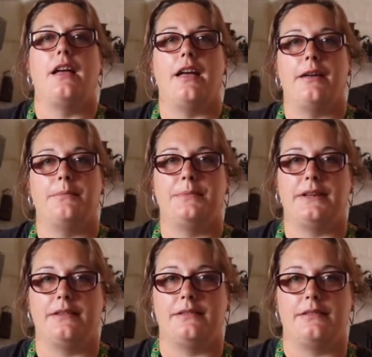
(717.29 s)
uh,
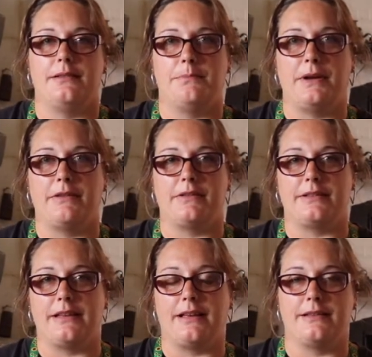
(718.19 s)
because the
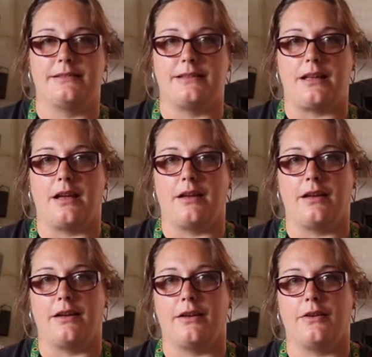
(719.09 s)
barracks has
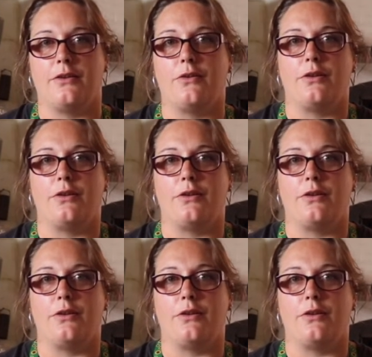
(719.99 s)
a